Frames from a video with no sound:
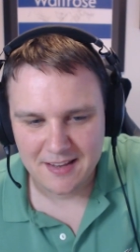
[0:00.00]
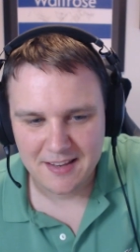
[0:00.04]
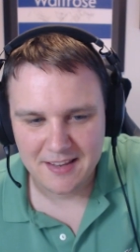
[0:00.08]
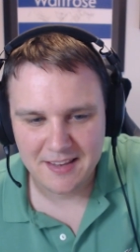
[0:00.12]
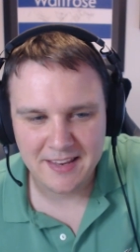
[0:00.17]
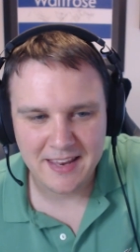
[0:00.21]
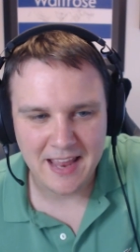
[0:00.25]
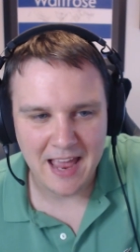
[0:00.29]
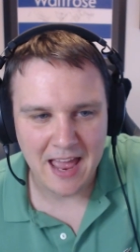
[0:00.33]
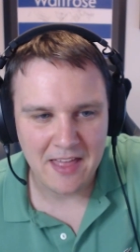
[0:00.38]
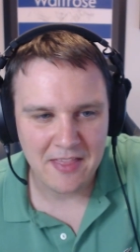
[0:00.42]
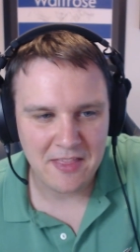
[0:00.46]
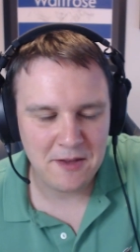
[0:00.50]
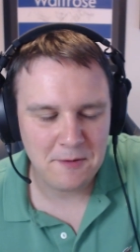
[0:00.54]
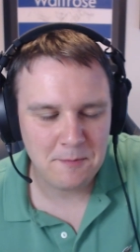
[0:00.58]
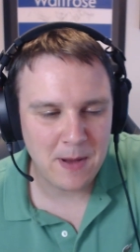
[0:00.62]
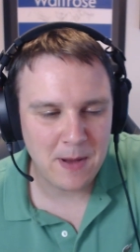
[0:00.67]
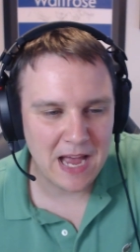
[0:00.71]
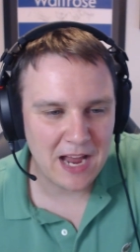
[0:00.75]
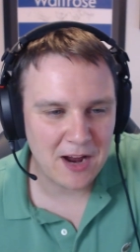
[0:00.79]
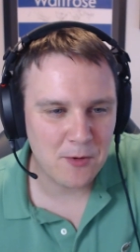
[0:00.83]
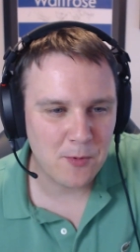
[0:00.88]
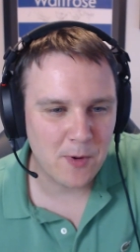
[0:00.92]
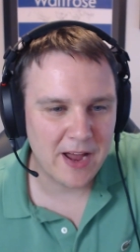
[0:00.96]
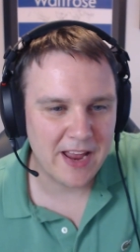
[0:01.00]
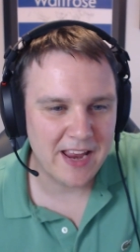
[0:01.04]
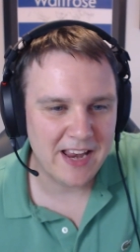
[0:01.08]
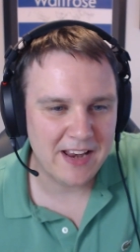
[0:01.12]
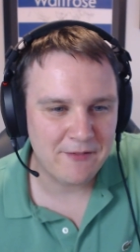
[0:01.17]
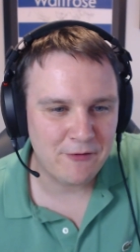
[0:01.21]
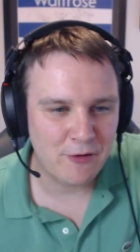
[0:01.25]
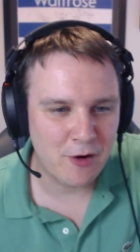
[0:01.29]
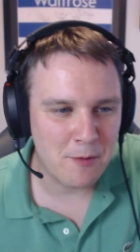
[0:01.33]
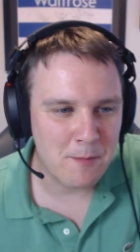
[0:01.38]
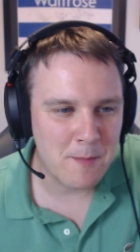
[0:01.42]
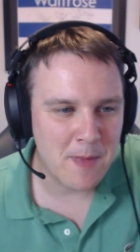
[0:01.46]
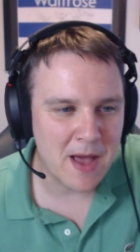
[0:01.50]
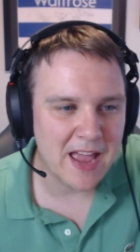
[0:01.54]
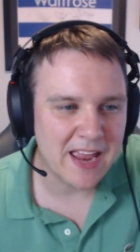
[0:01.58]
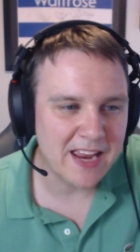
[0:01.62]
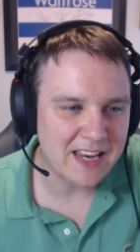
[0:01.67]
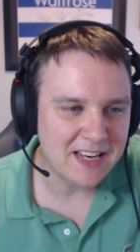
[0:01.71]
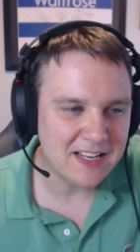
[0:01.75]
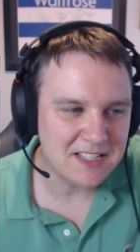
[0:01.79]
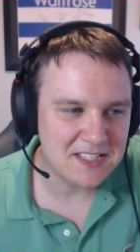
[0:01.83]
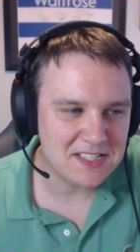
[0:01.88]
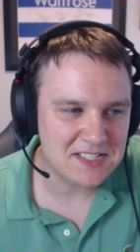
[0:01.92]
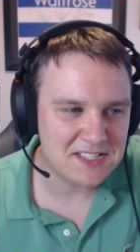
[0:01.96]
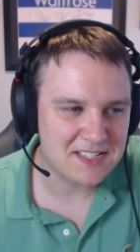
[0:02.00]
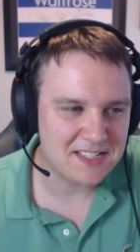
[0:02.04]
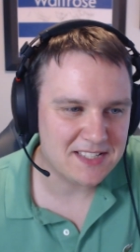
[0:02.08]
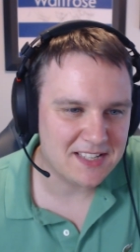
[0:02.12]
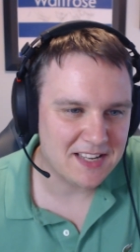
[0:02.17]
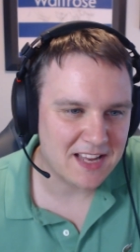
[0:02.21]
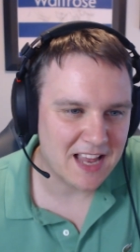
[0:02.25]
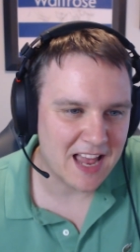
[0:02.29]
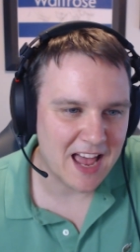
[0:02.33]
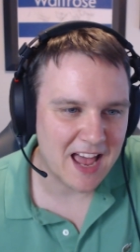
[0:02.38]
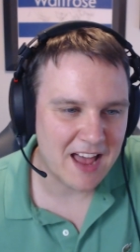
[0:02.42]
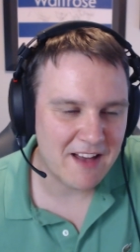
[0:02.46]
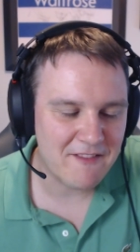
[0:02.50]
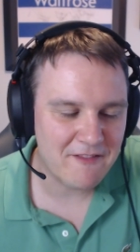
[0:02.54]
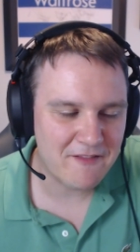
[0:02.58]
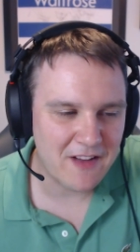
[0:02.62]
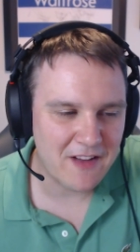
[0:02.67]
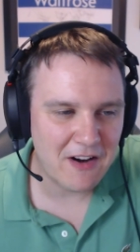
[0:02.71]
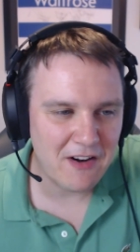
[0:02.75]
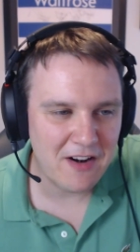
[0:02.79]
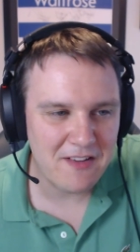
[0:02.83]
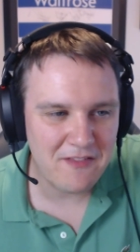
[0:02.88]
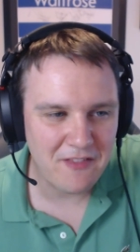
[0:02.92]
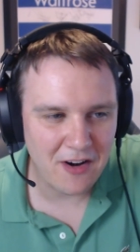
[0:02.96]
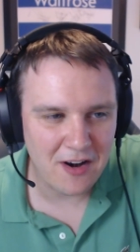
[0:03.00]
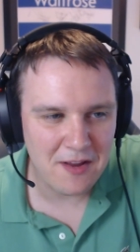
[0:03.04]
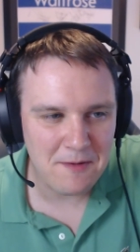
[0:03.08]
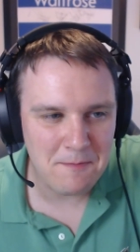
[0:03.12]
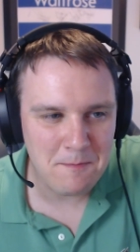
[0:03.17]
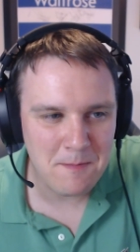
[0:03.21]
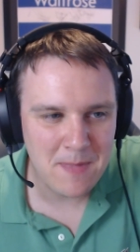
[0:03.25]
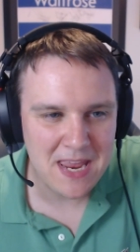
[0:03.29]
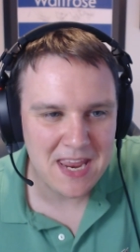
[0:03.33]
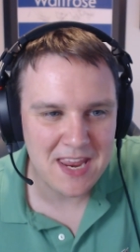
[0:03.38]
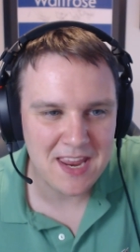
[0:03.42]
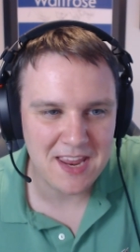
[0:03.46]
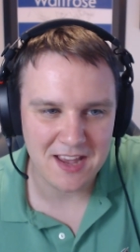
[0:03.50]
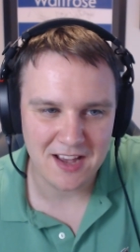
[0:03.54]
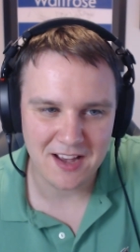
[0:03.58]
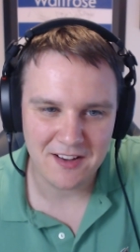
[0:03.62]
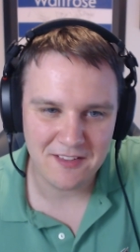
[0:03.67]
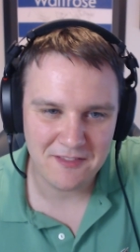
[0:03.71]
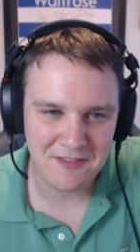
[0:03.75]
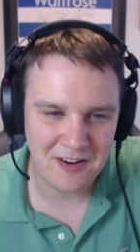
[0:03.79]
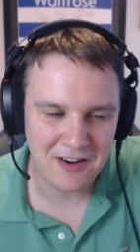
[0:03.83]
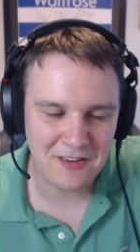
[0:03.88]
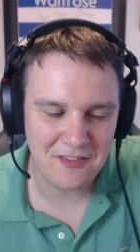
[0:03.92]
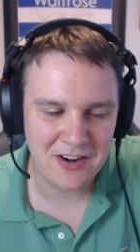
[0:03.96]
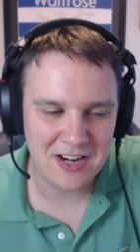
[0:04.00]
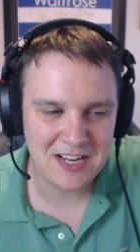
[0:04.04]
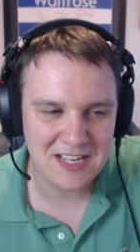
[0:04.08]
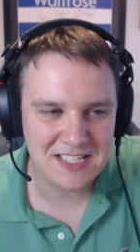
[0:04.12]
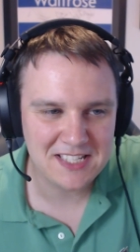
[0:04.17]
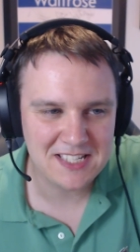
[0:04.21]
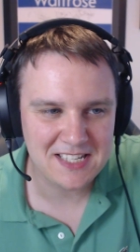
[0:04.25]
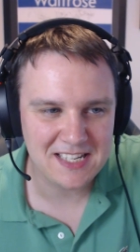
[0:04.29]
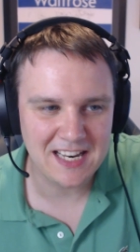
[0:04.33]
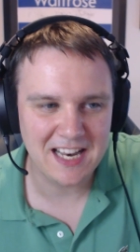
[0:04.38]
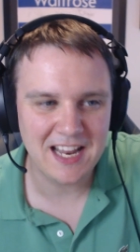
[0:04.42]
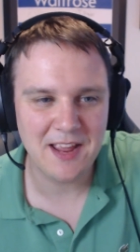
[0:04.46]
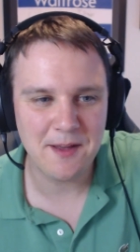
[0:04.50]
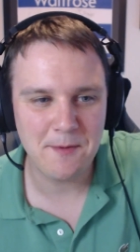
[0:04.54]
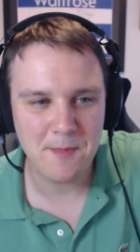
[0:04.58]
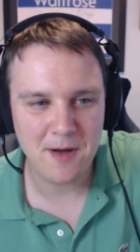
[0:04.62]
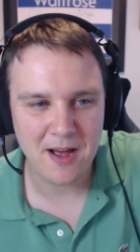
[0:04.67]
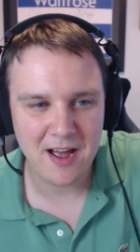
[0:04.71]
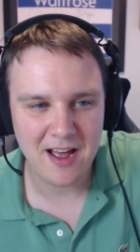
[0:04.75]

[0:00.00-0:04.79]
Yeah, the pack weight remains very, very meager, very slim.